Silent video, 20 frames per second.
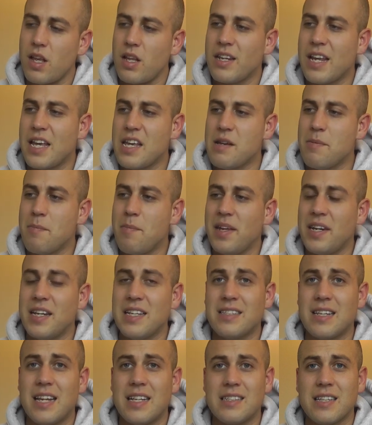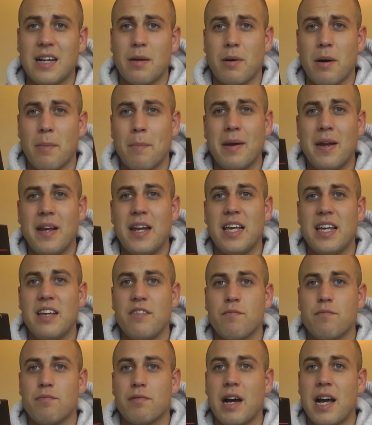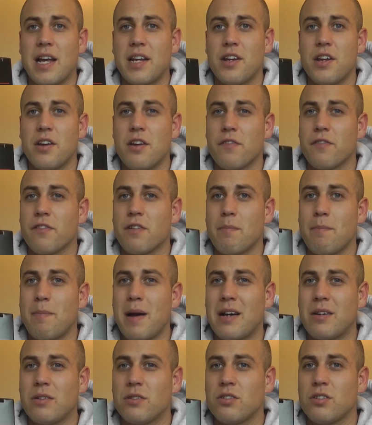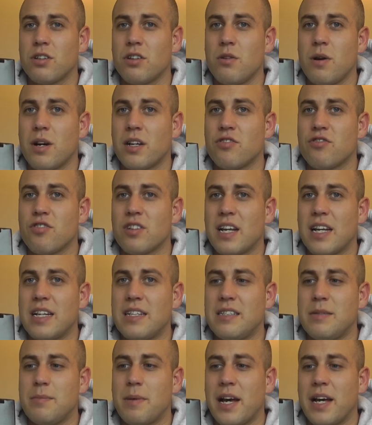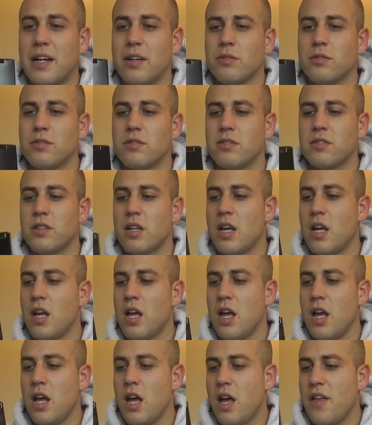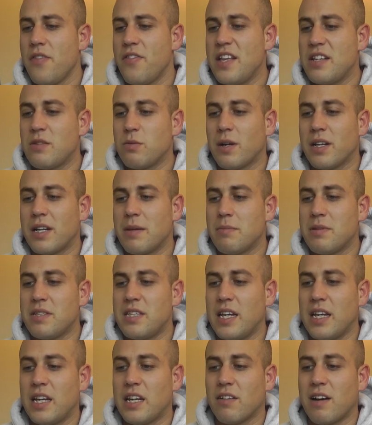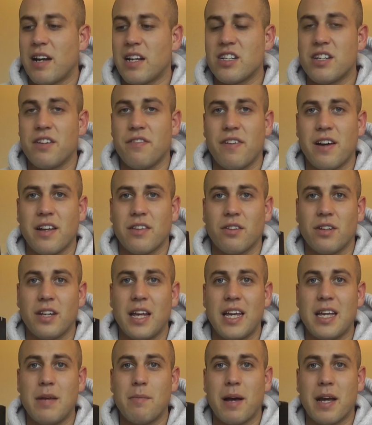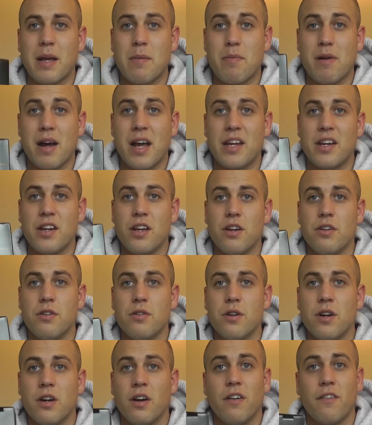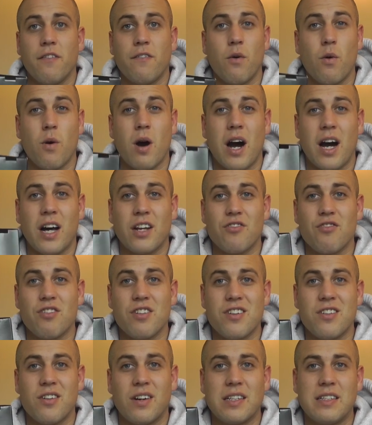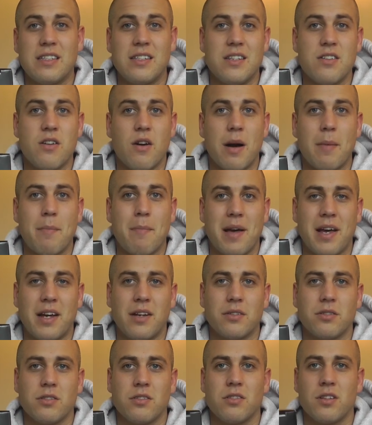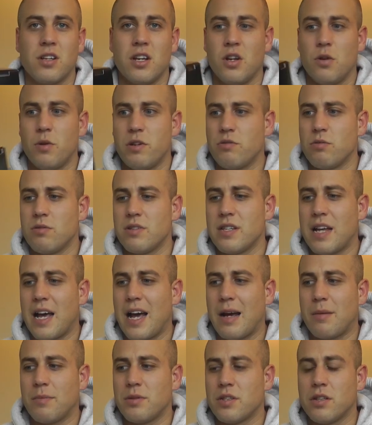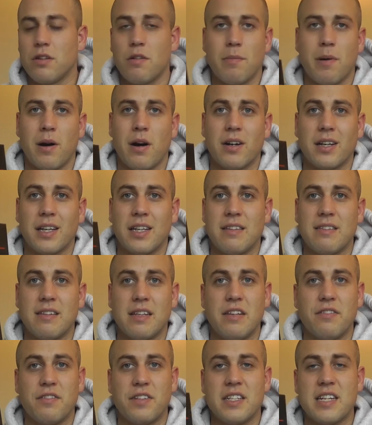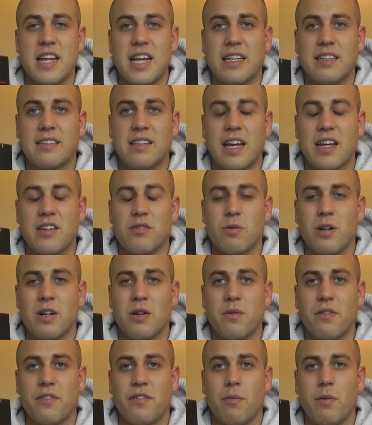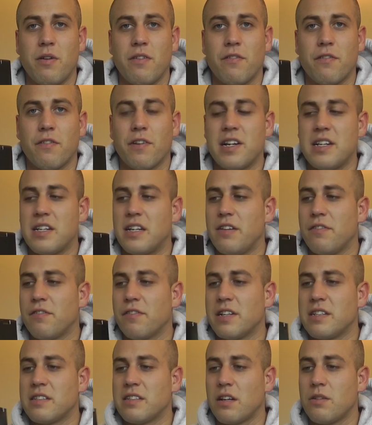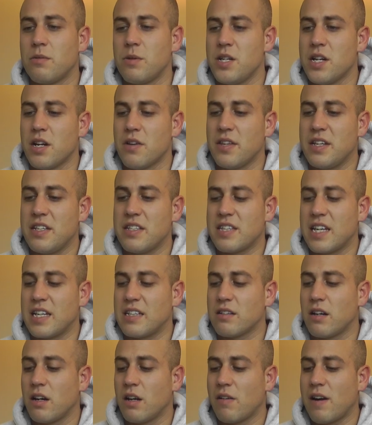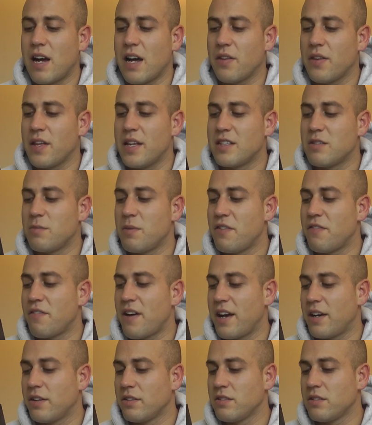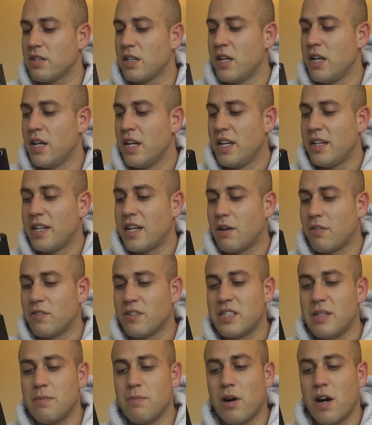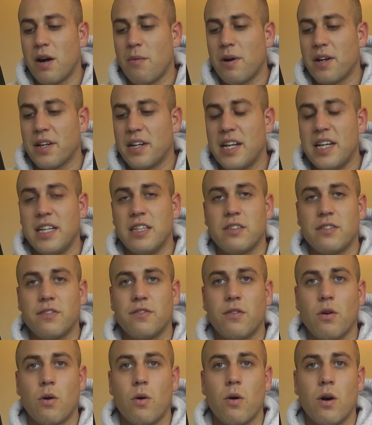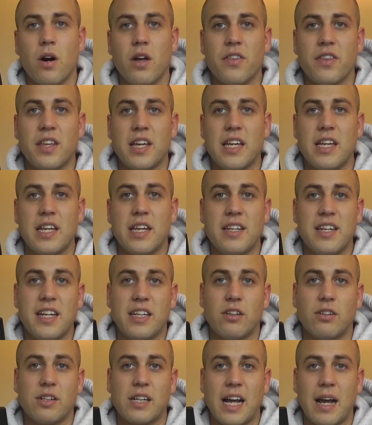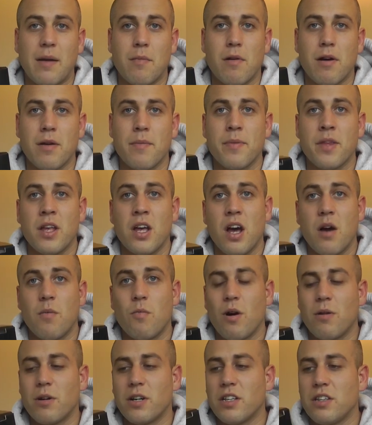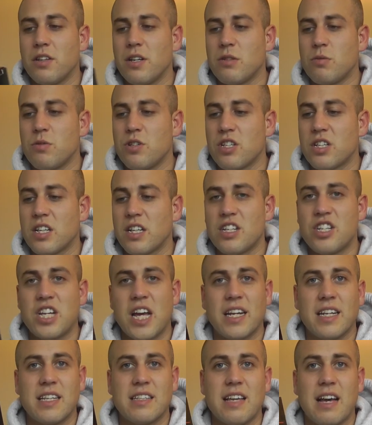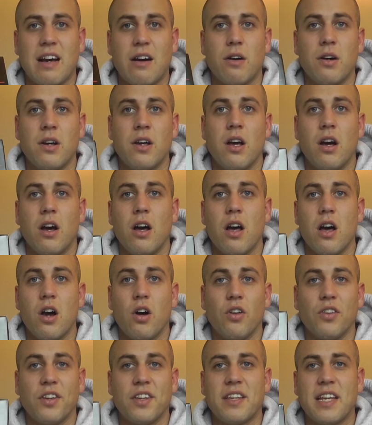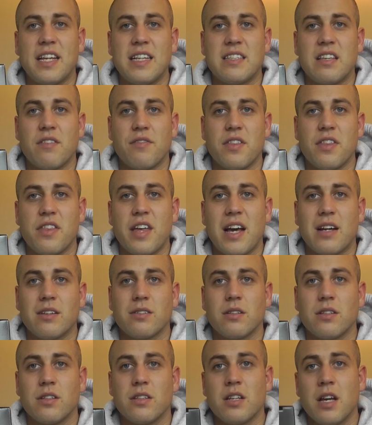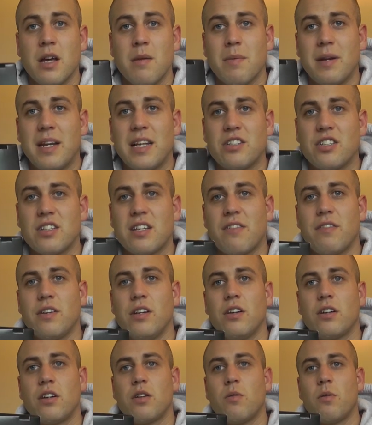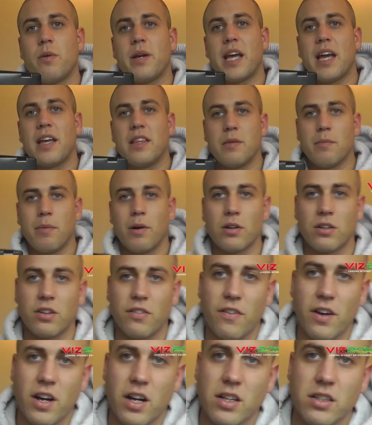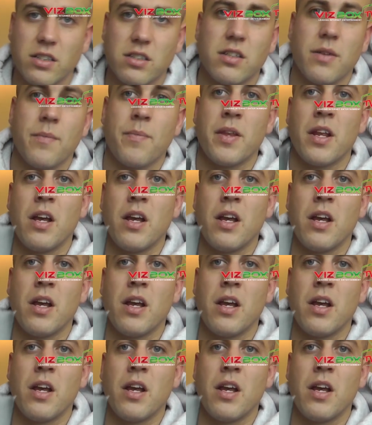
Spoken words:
Now you can pick this lens up, I believe, brand new for about £280. This one in particular I actually found on eBay brand new for £199, which was an absolute bargain, delivered next day as well with free delivery. So, you know, these things are out there to be found. Now obviously my one is for the Nikon camera, and what I'm going to do is we're just going to check this out on the D7000, but let's just have a look at what we get in the box first.